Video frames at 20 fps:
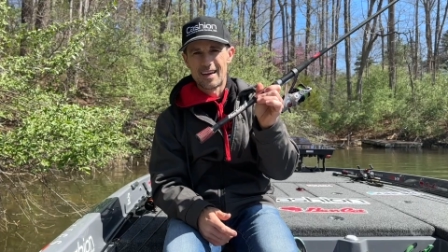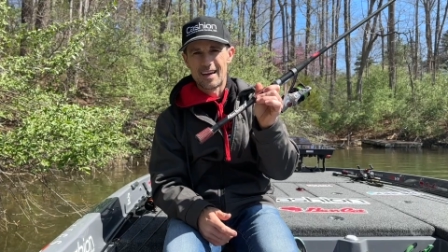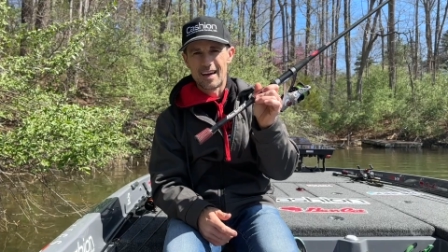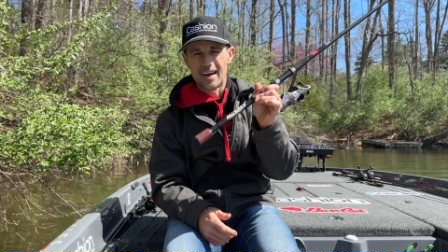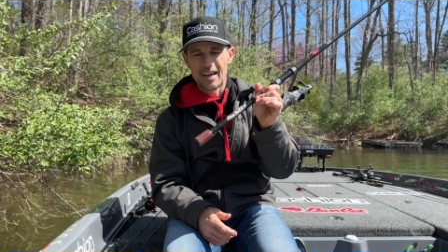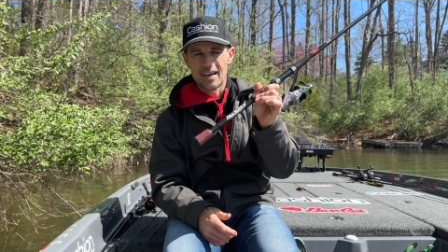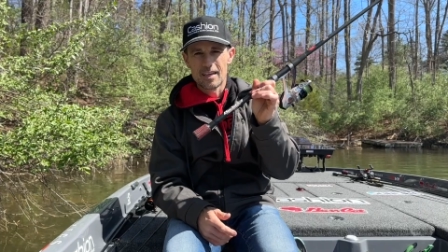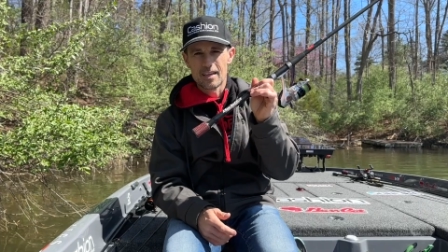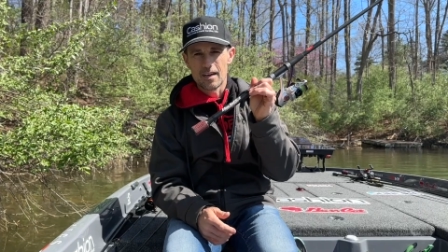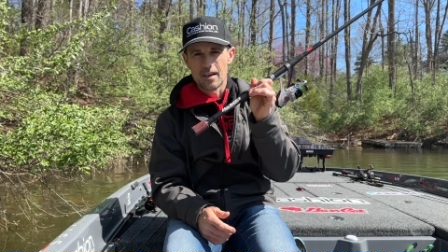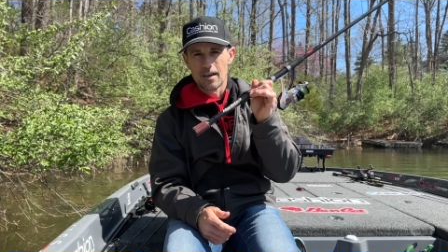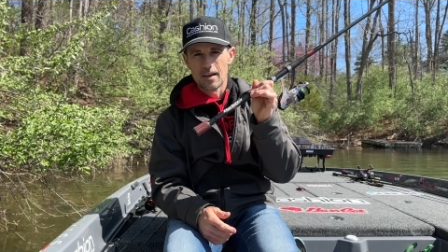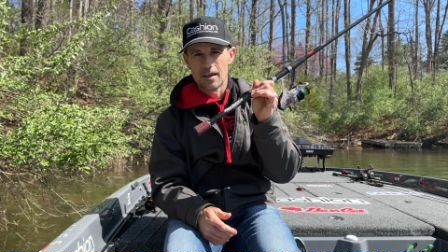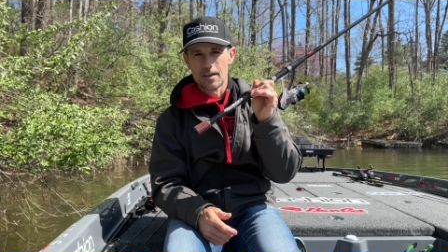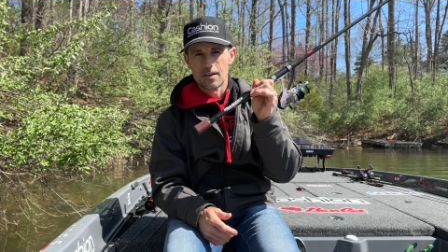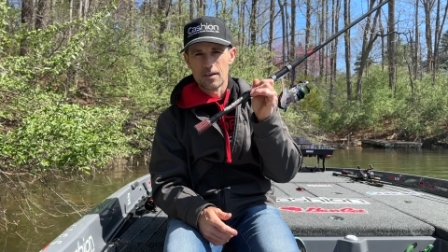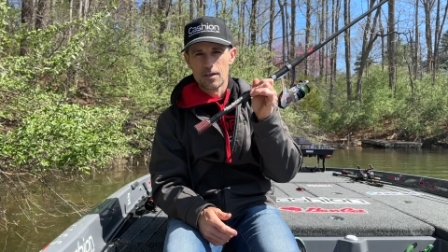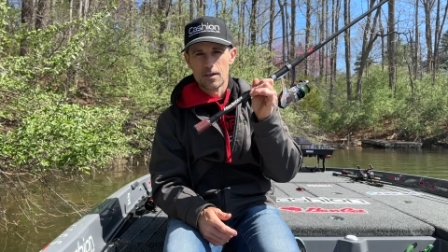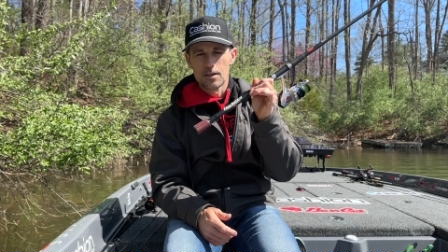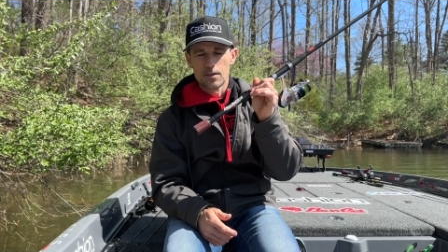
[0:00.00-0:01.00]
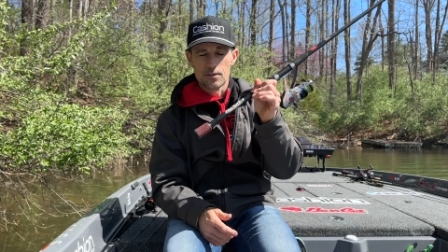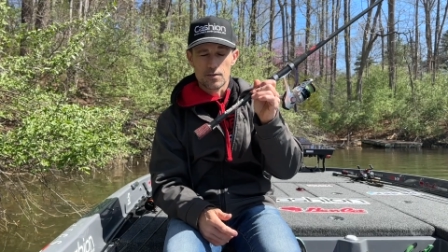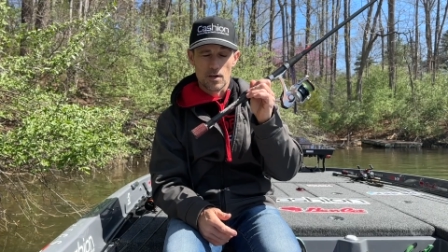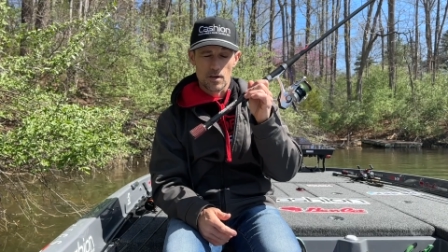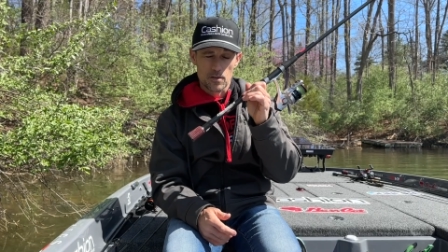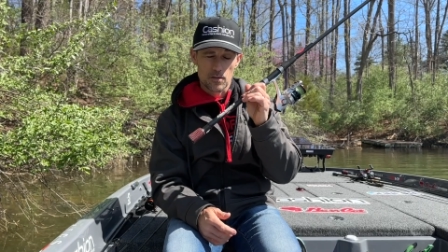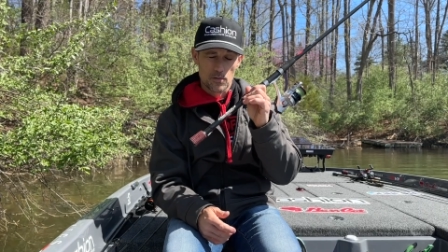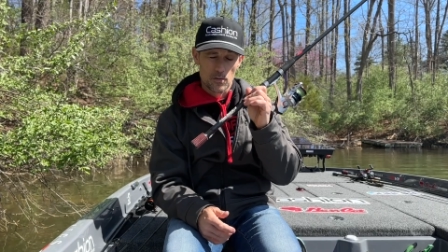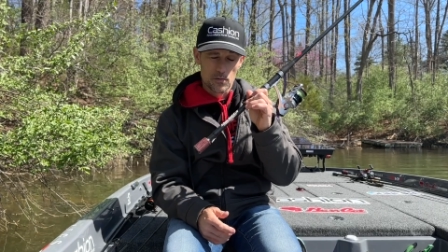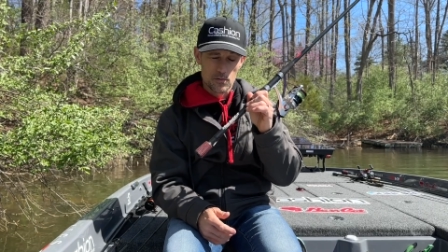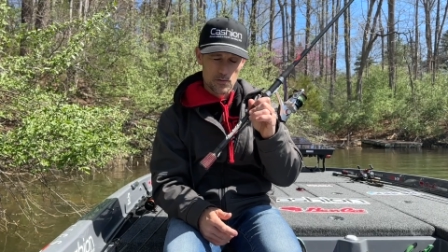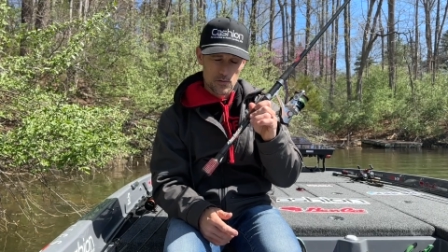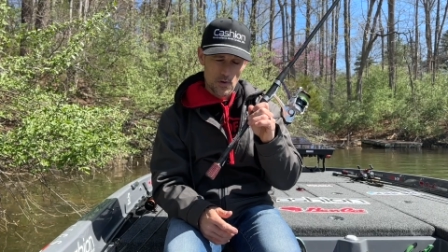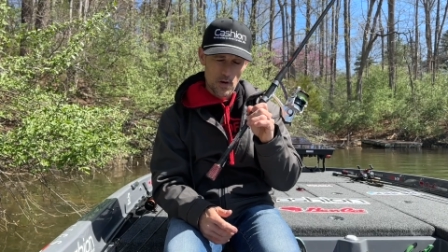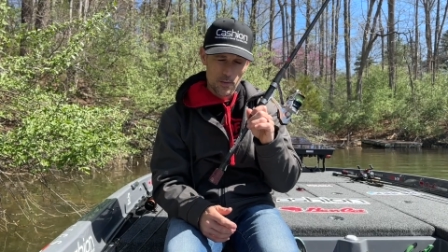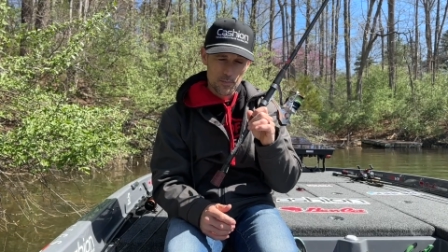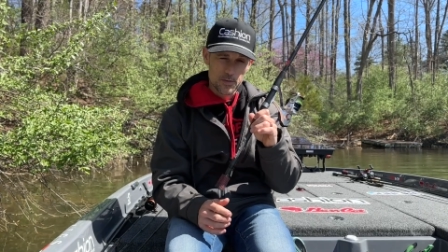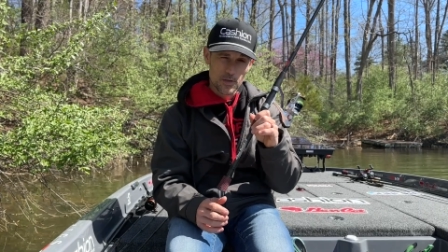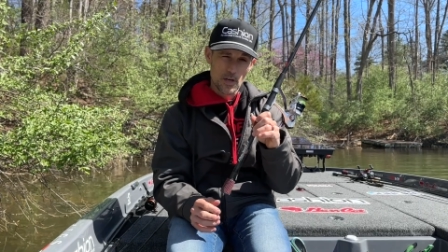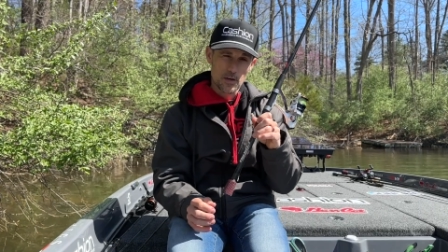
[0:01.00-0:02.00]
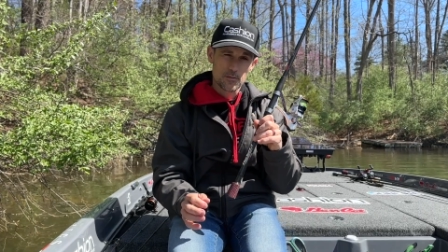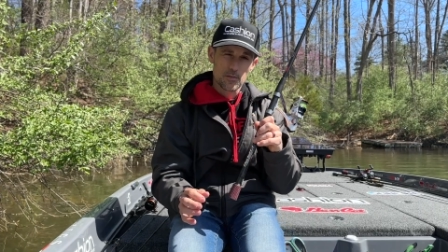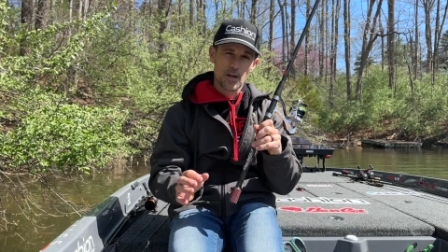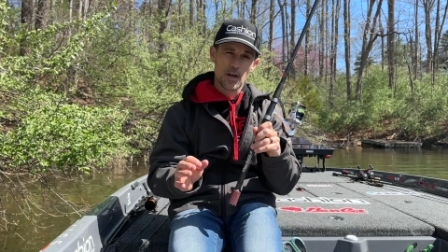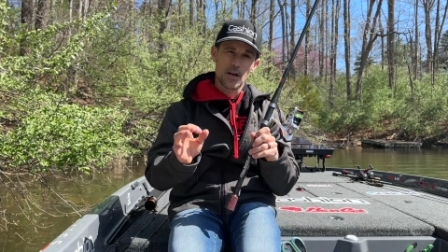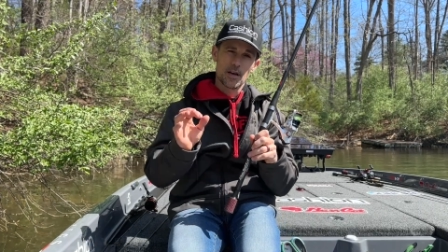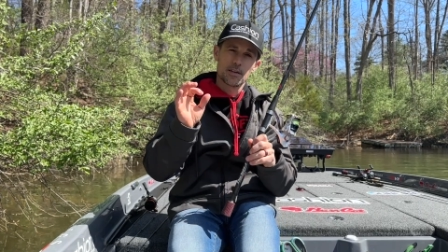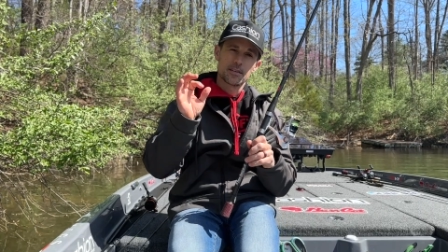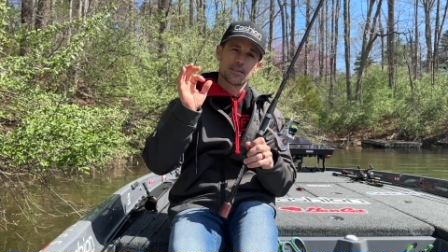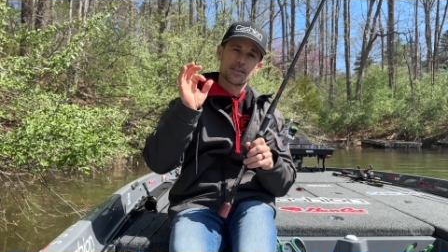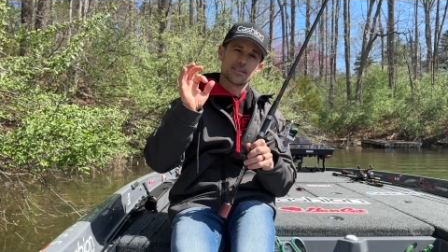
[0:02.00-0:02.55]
Icon John Cruz drop shot rod,